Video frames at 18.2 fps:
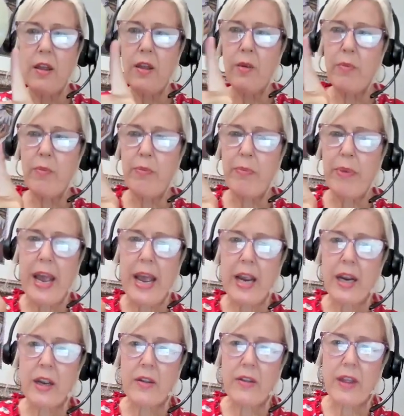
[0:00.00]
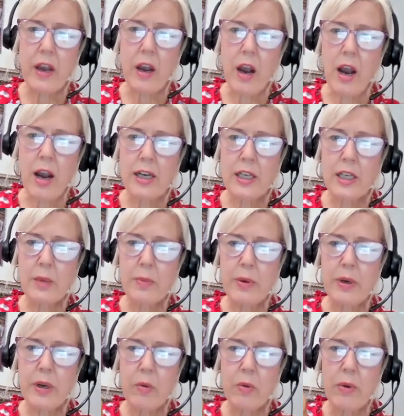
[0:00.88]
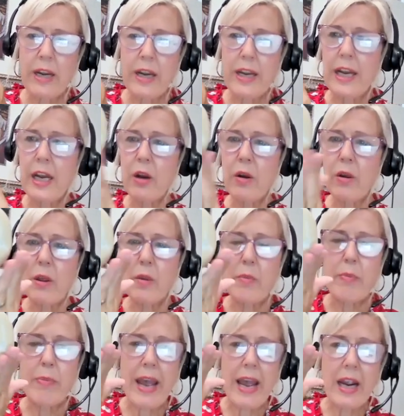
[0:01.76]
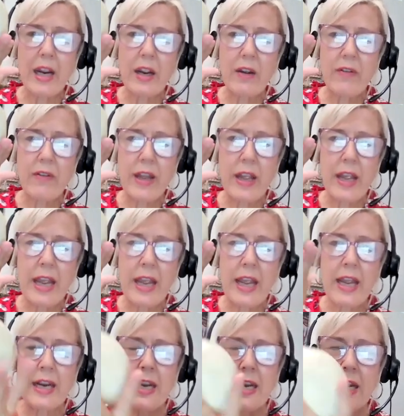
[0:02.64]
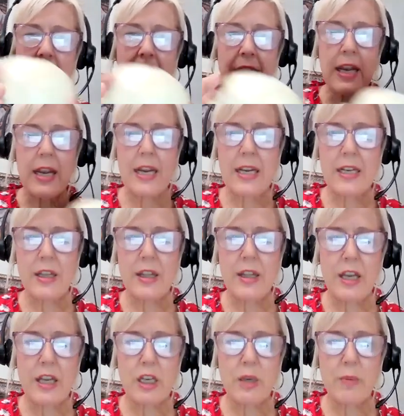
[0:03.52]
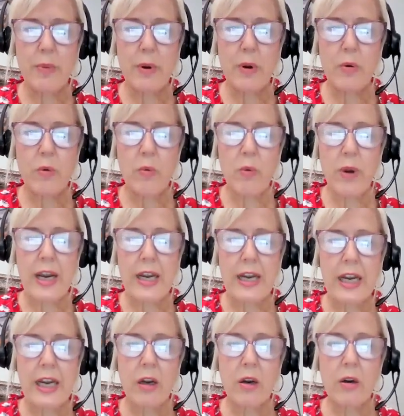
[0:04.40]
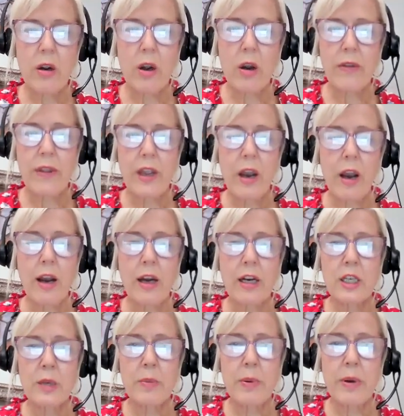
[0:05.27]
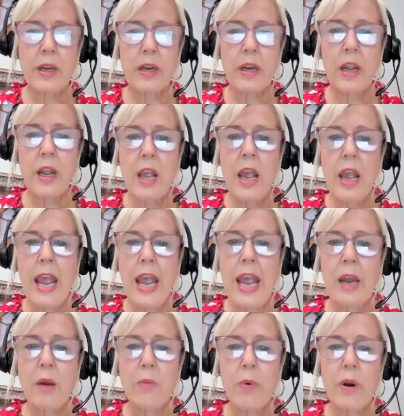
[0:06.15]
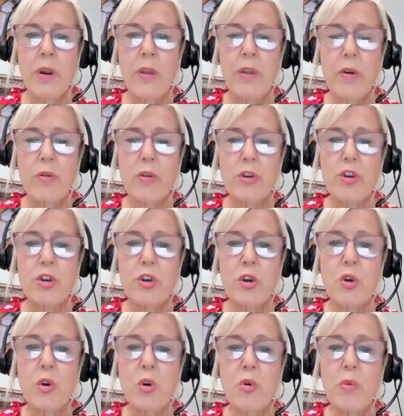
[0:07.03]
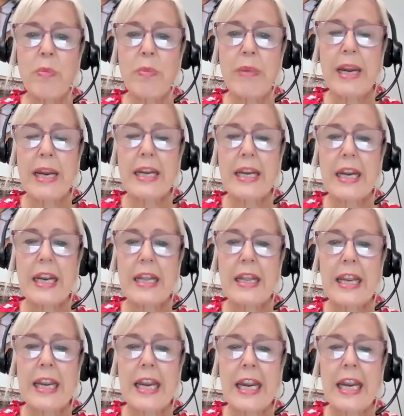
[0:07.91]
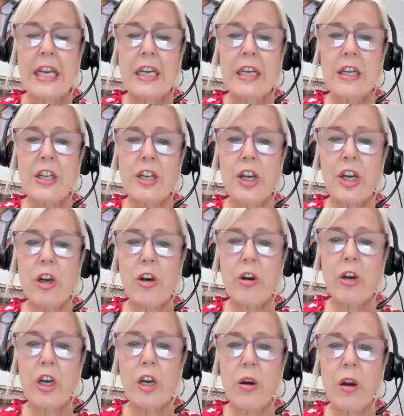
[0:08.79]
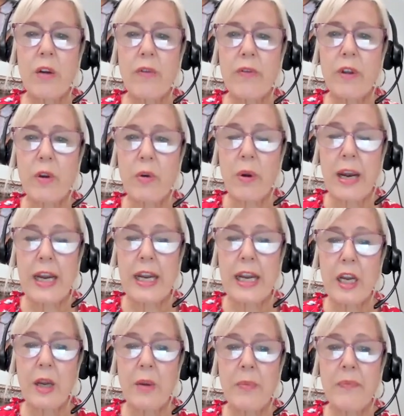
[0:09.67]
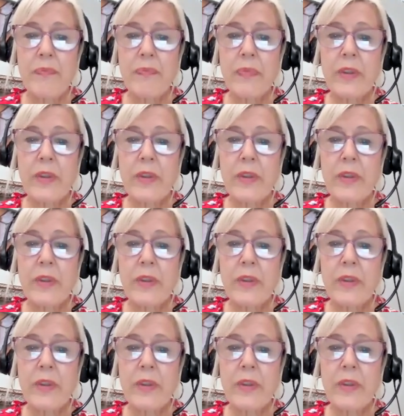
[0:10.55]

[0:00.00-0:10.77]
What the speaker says: the back, the occiput right here, the back of the head is this bone right here called the occiput. And where those two meet in the interior of the cranium